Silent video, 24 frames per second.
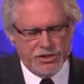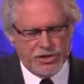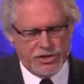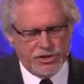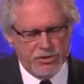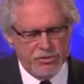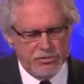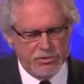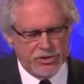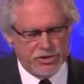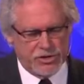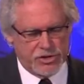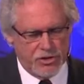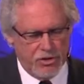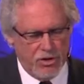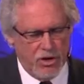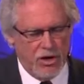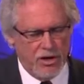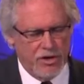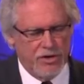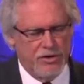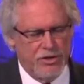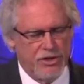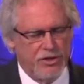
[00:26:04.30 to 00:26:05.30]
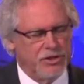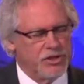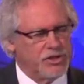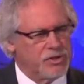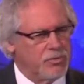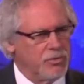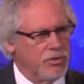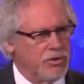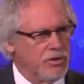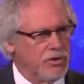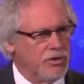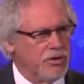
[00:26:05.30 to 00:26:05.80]
is so dishonored in
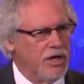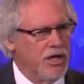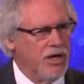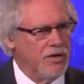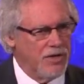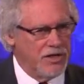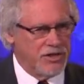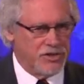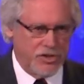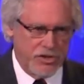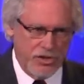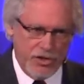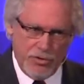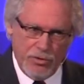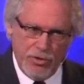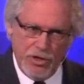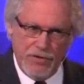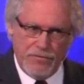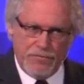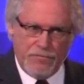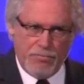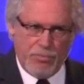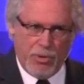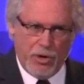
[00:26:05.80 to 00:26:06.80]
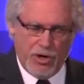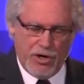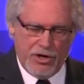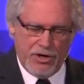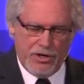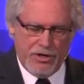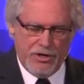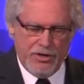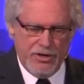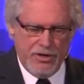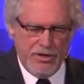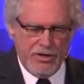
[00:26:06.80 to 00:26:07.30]
this world. That's the grief
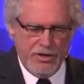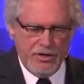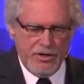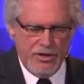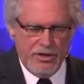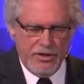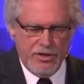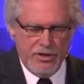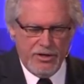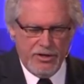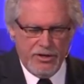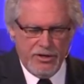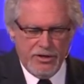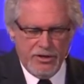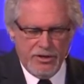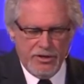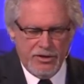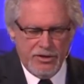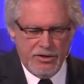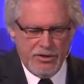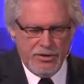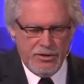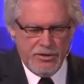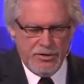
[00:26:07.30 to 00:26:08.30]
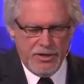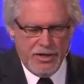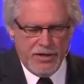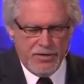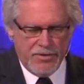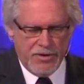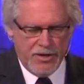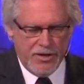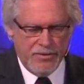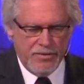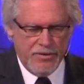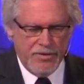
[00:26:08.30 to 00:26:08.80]
part. Now
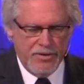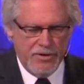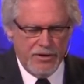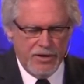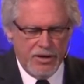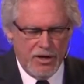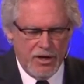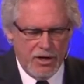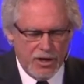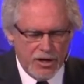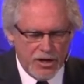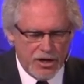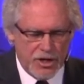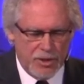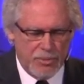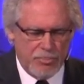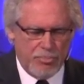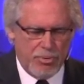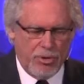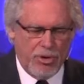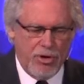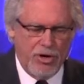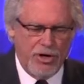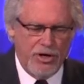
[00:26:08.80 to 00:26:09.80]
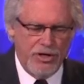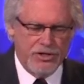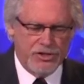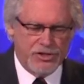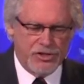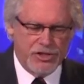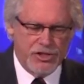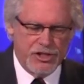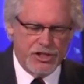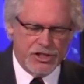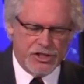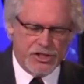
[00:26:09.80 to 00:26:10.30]
the hunger part
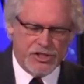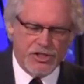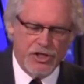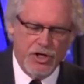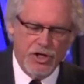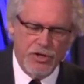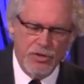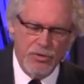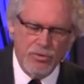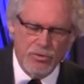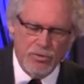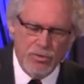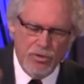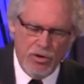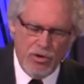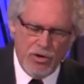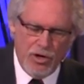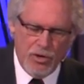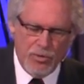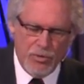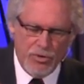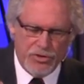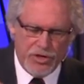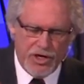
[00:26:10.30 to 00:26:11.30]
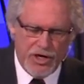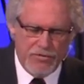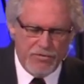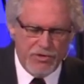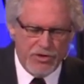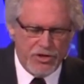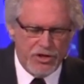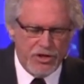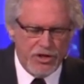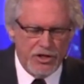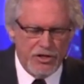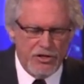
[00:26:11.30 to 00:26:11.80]
is this: you long with
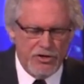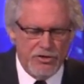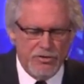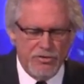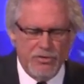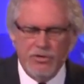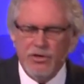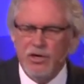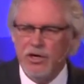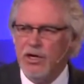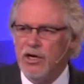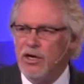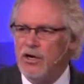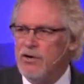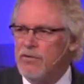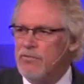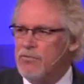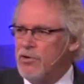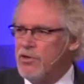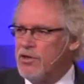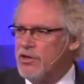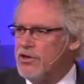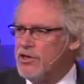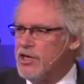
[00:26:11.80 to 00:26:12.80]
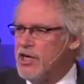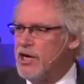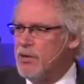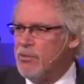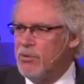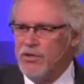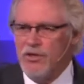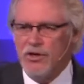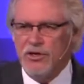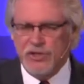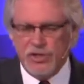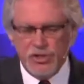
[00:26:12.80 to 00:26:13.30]
everything in you for the day
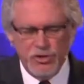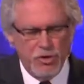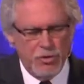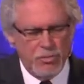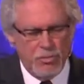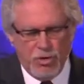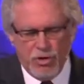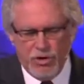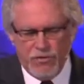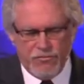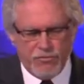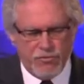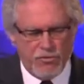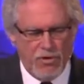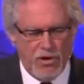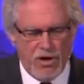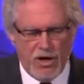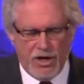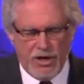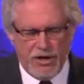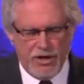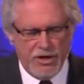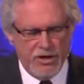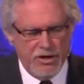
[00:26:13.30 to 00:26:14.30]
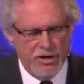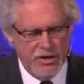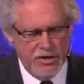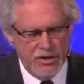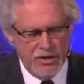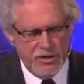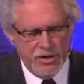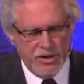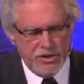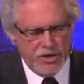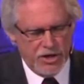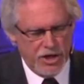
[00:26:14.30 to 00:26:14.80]
when there's no more fraud
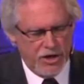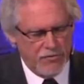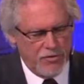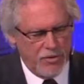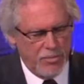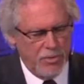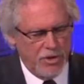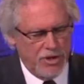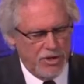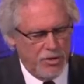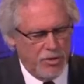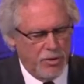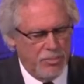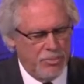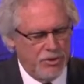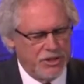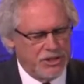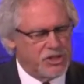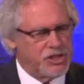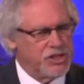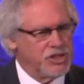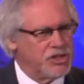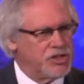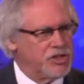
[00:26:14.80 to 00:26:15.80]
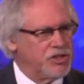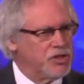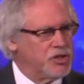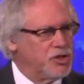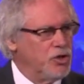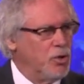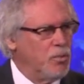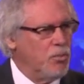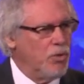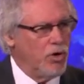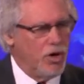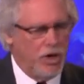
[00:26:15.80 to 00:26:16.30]
in government or business, there's
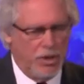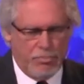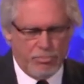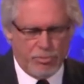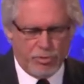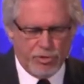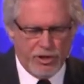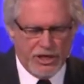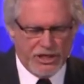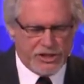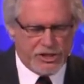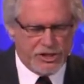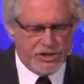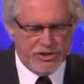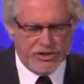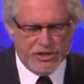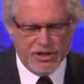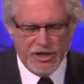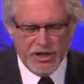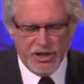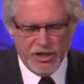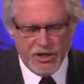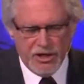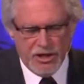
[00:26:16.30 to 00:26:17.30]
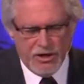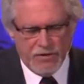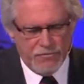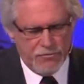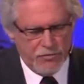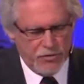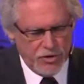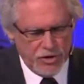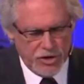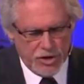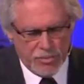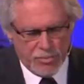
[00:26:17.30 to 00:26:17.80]
no more oppression of
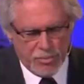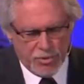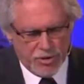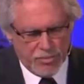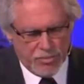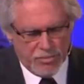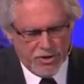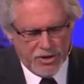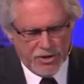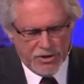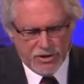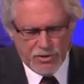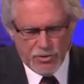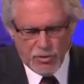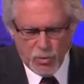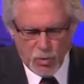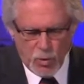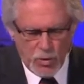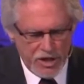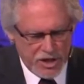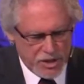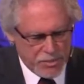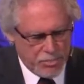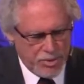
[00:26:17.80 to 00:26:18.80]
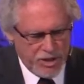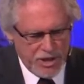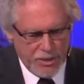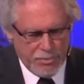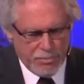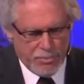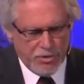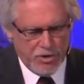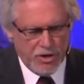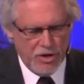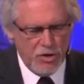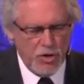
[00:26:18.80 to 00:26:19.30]
vulnerable, weak
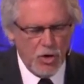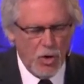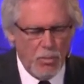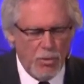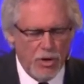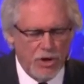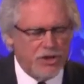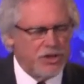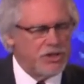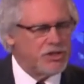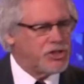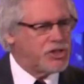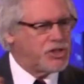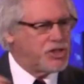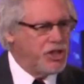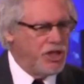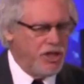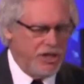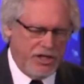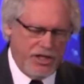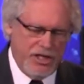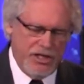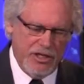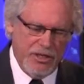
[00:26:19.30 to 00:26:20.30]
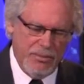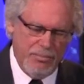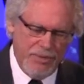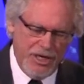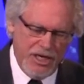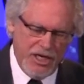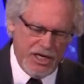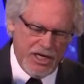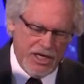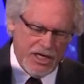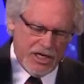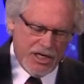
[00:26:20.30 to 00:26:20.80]
people, and no more deceit in the
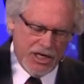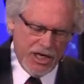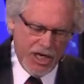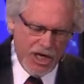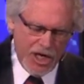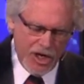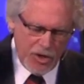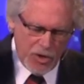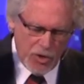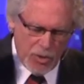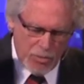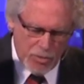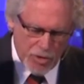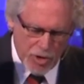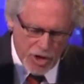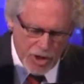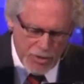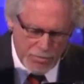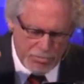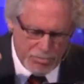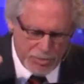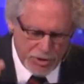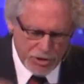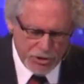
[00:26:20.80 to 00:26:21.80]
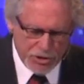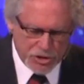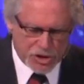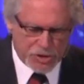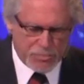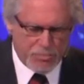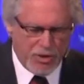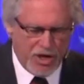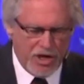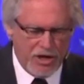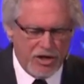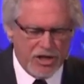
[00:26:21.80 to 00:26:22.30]
media, and no more
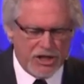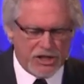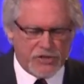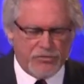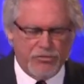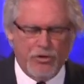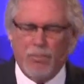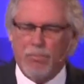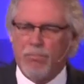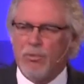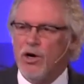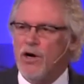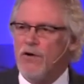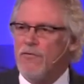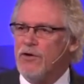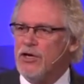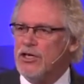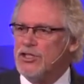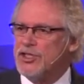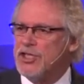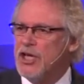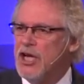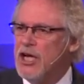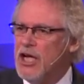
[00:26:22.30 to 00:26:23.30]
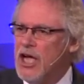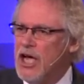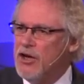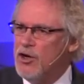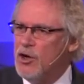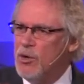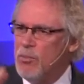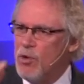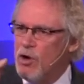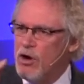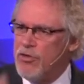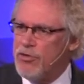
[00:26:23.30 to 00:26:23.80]
abuse by lustful perverts, and
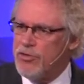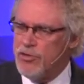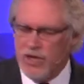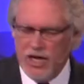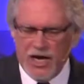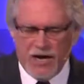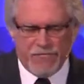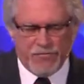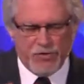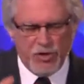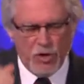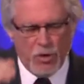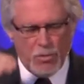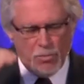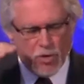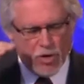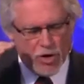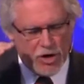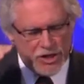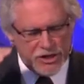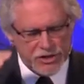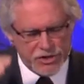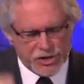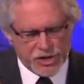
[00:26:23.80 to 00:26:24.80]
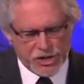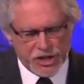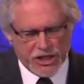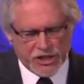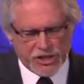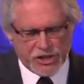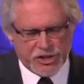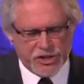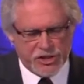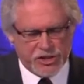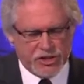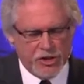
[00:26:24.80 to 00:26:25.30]
no more theft, no more
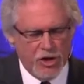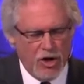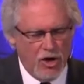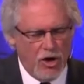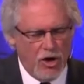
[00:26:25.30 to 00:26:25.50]
injustice,